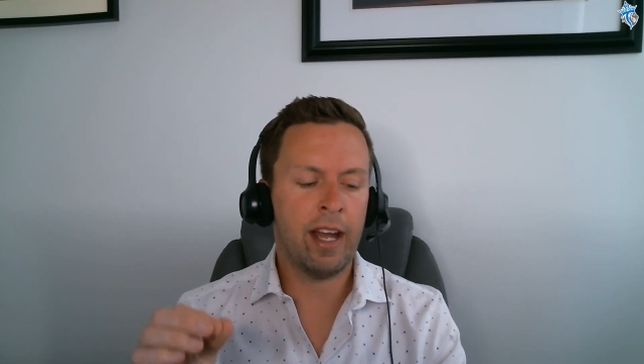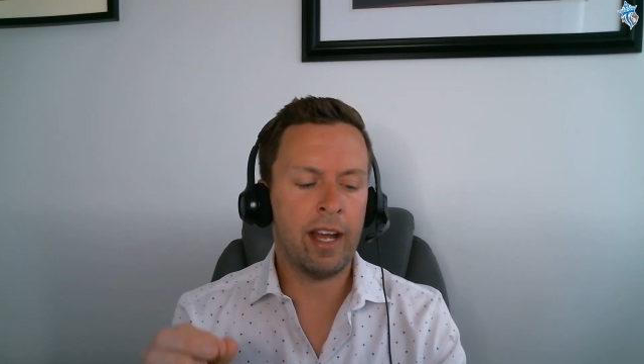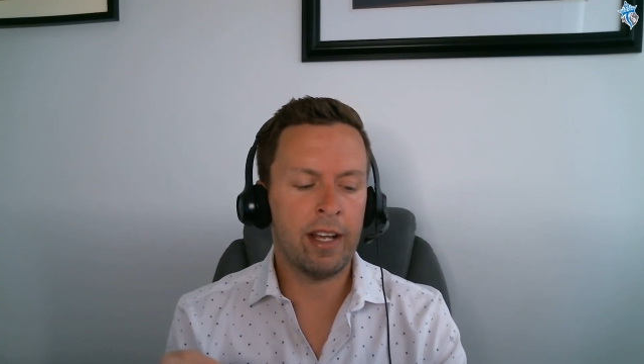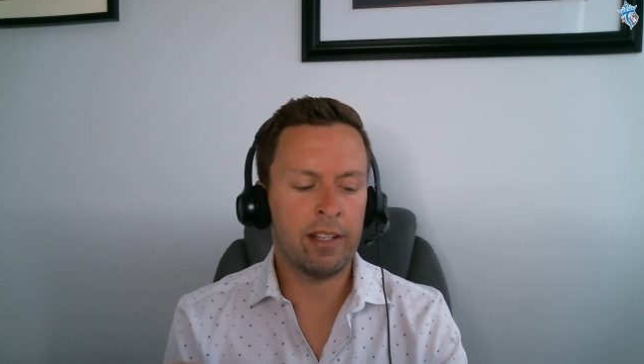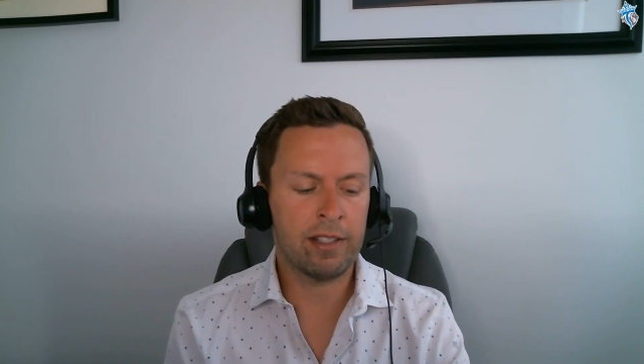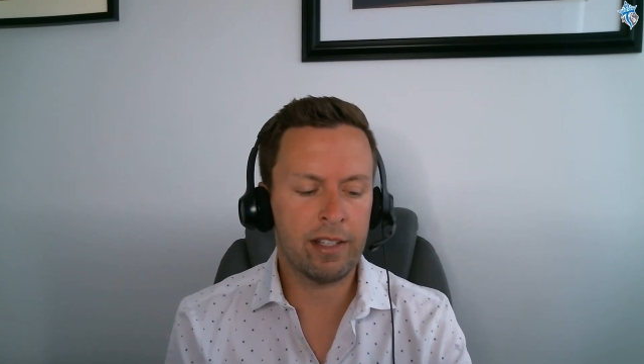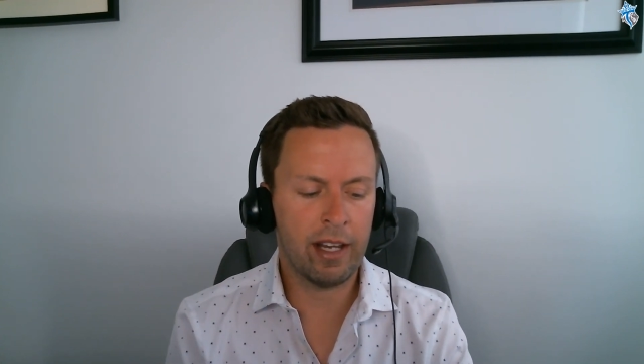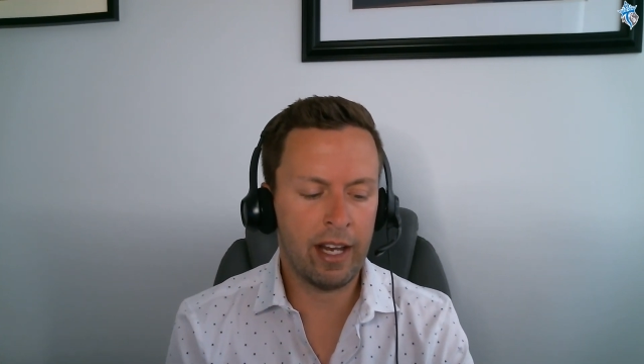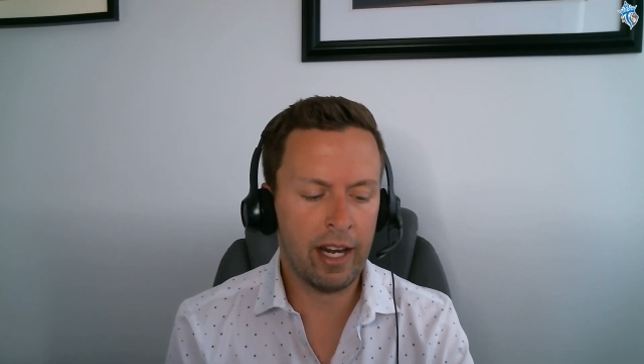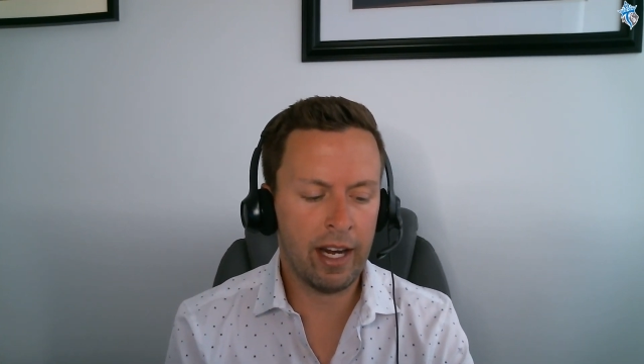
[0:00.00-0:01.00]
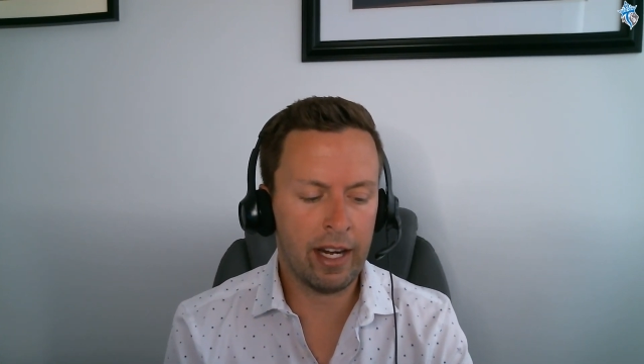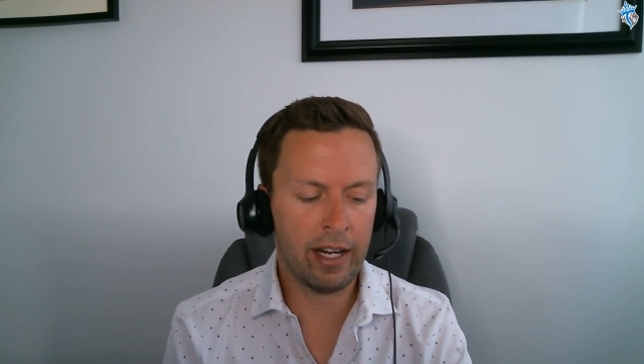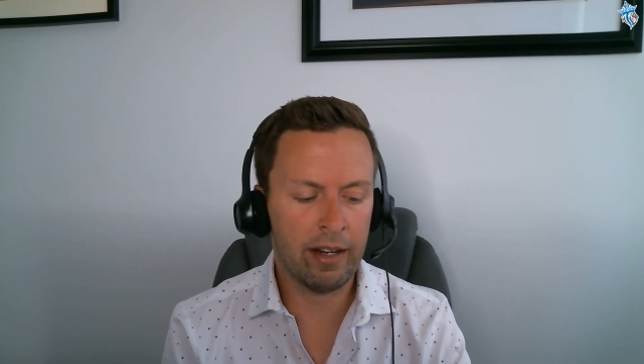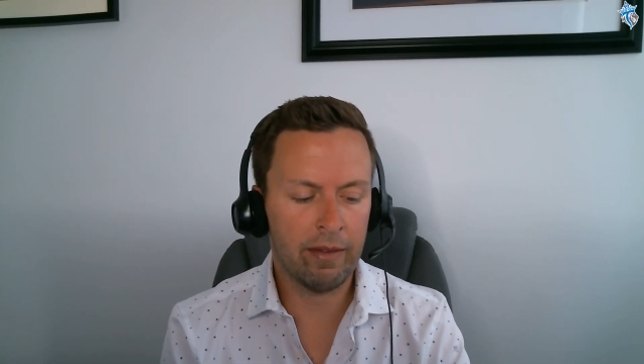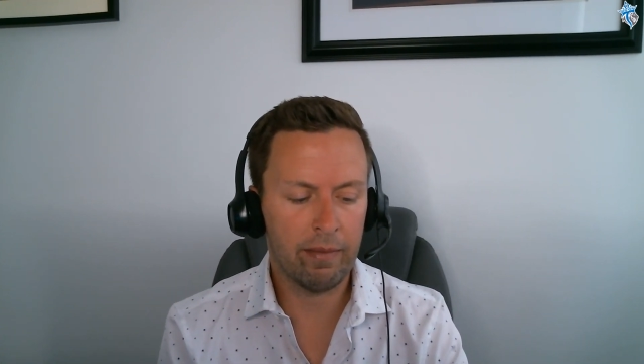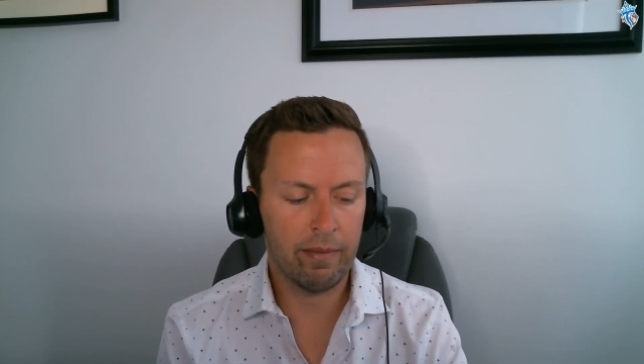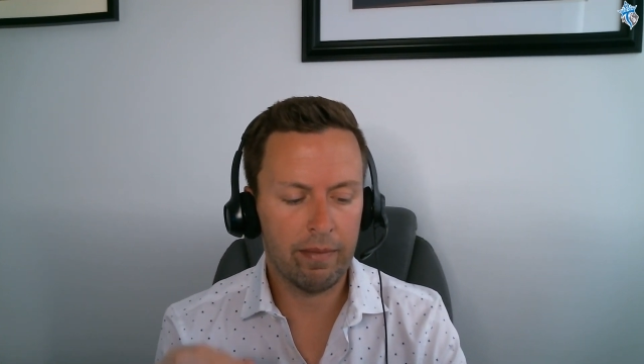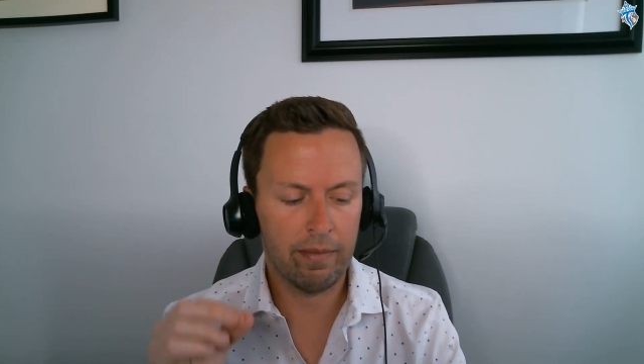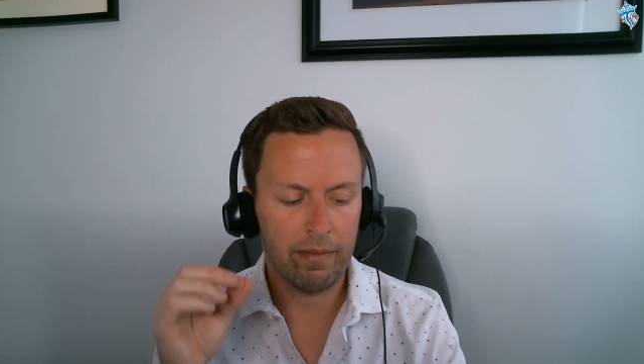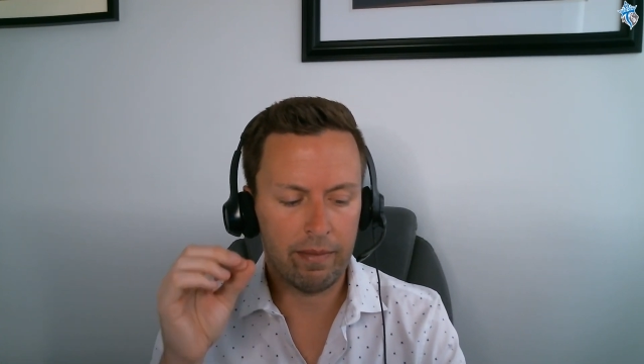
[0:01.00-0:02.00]
as a
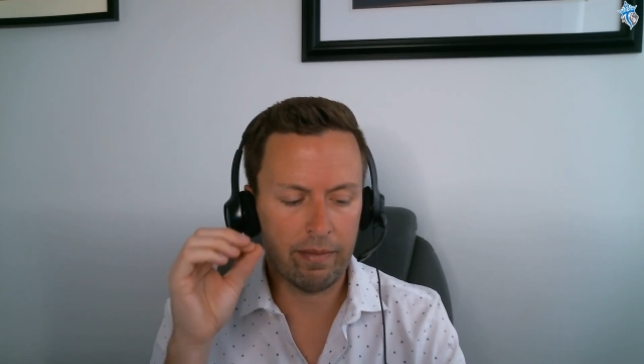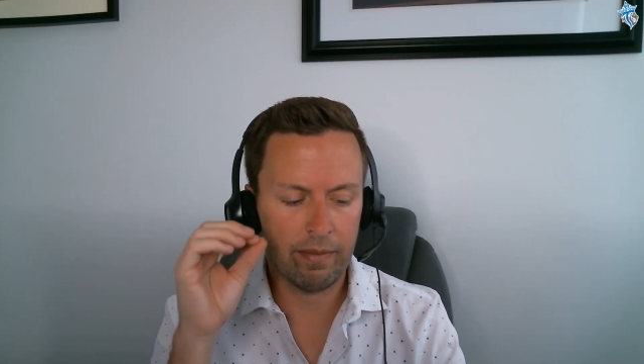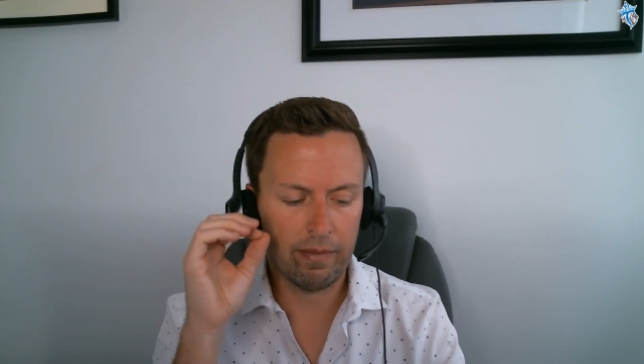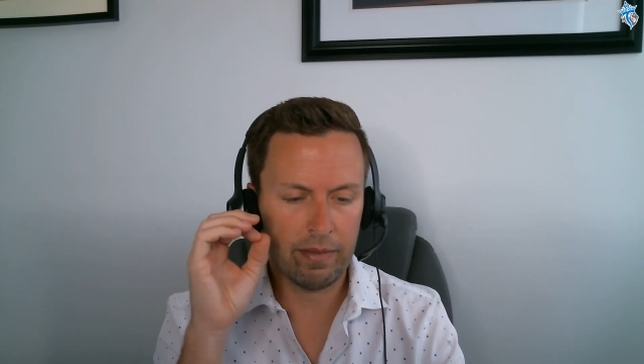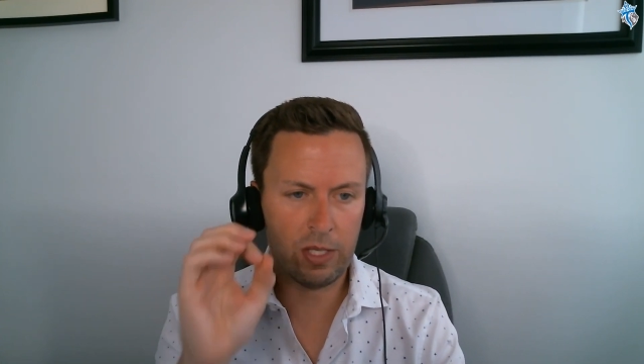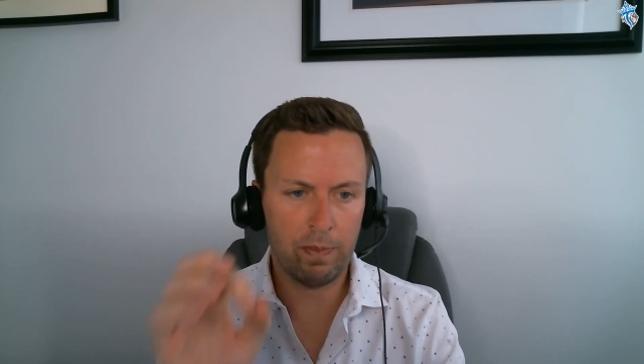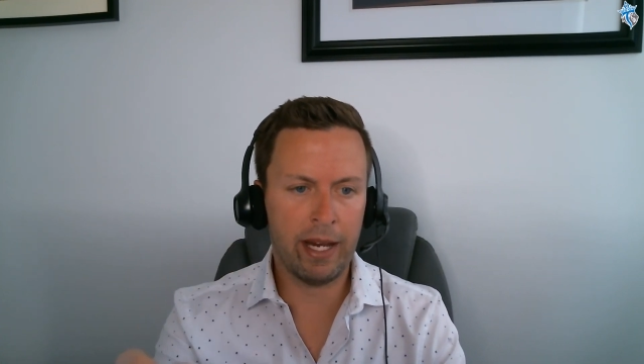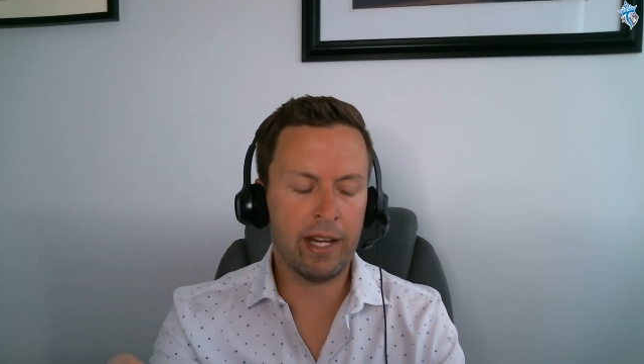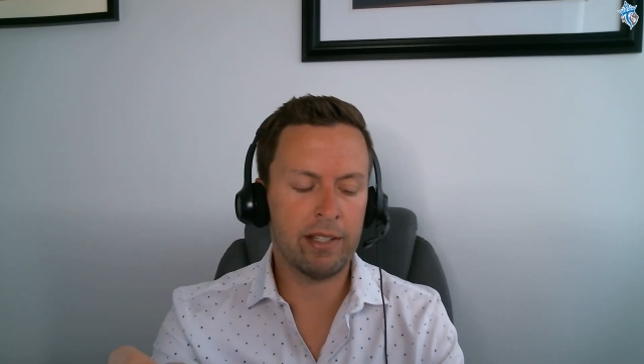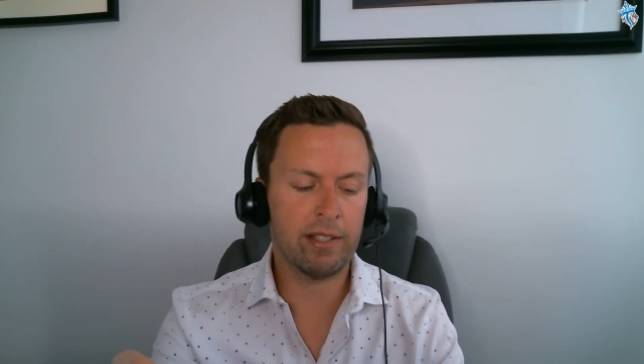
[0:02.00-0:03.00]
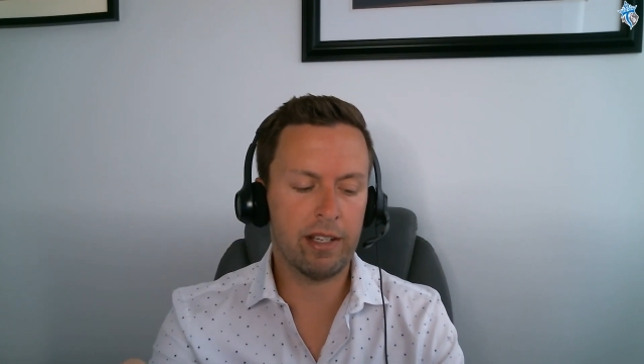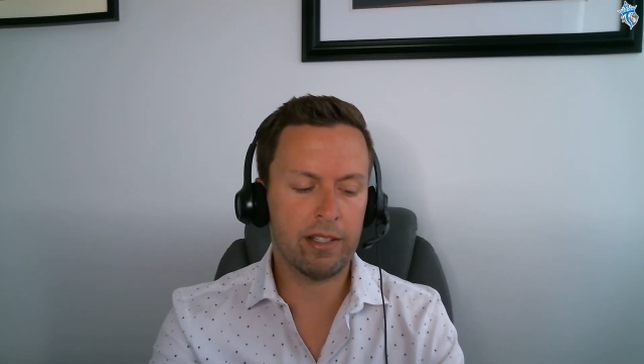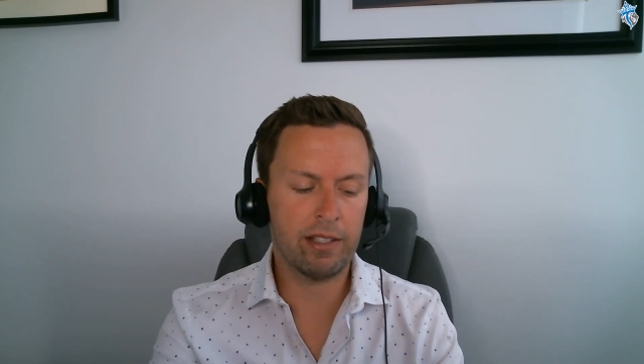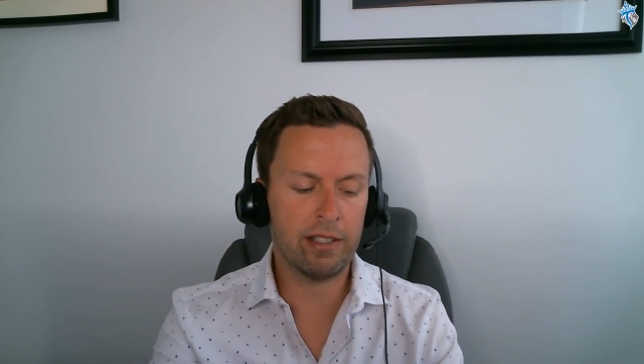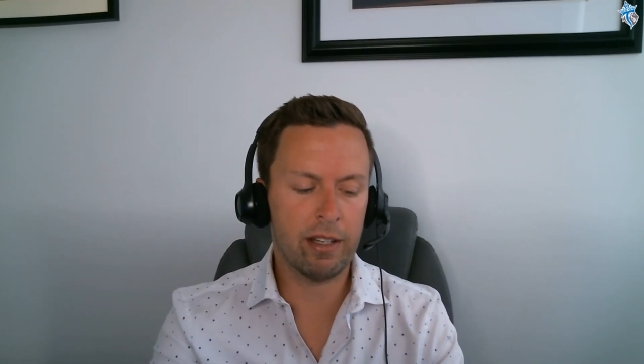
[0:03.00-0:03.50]
space, a